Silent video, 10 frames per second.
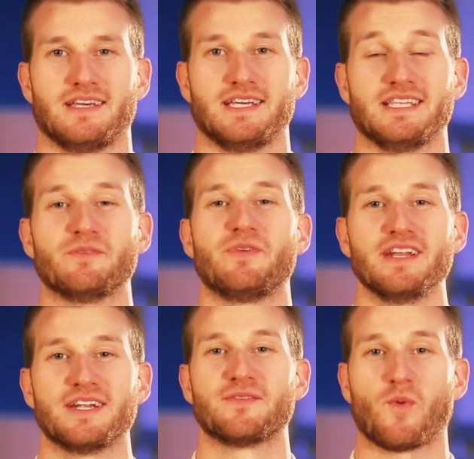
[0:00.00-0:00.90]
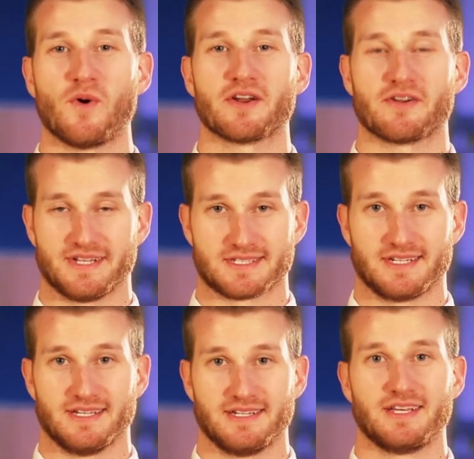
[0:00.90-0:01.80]
In the event of a water
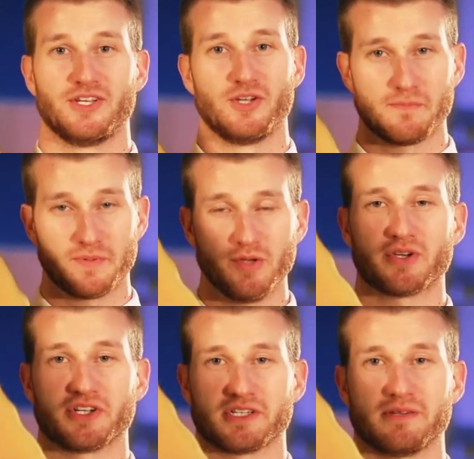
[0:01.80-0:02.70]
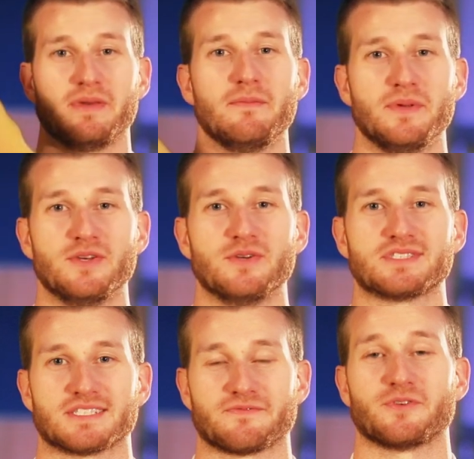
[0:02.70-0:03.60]
incident, your pew cushion may be
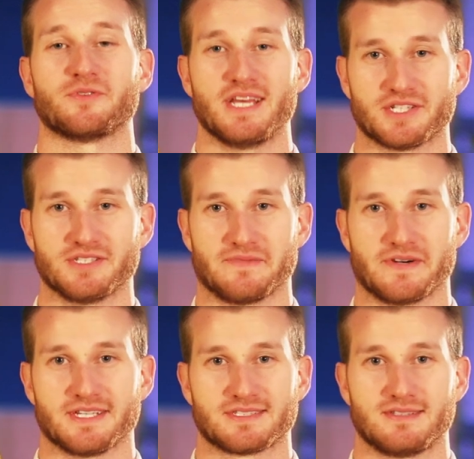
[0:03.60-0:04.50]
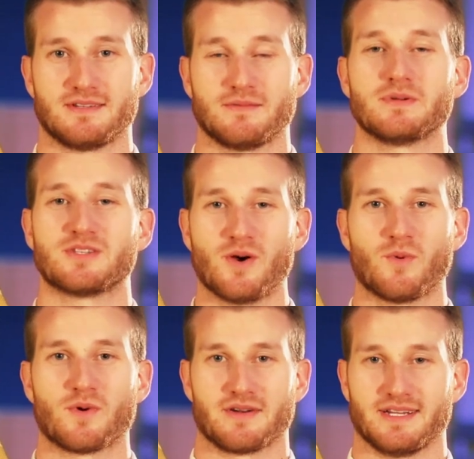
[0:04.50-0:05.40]
used as a flotation device, but
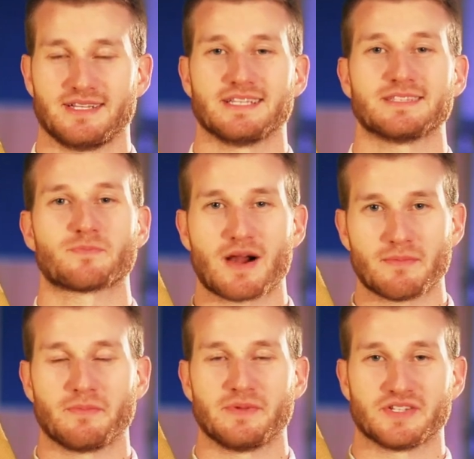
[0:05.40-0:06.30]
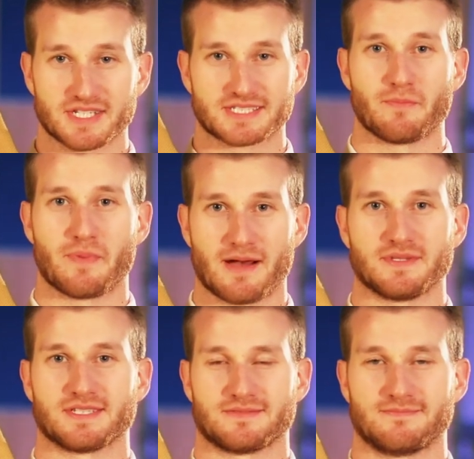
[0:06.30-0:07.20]
don't worry, it's probably just a
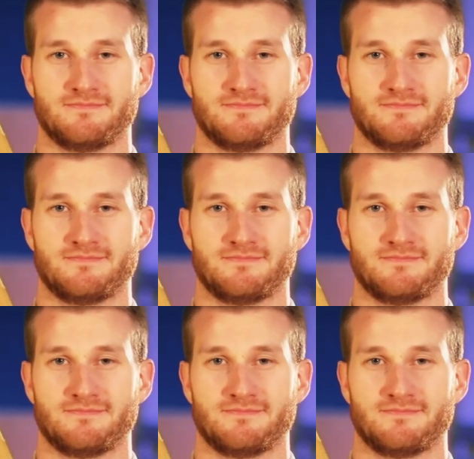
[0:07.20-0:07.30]
baptism.